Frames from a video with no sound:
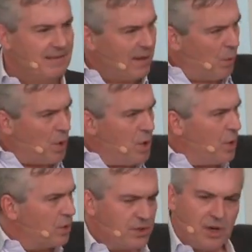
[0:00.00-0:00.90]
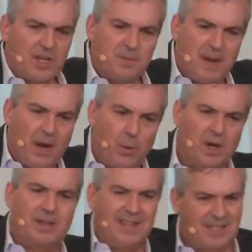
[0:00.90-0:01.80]
woohoo, circus bow, we're
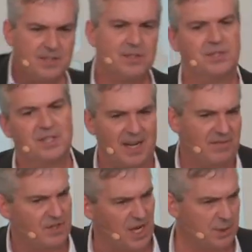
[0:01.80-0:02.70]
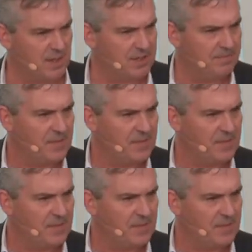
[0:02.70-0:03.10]
going to lessen the sting of judgment.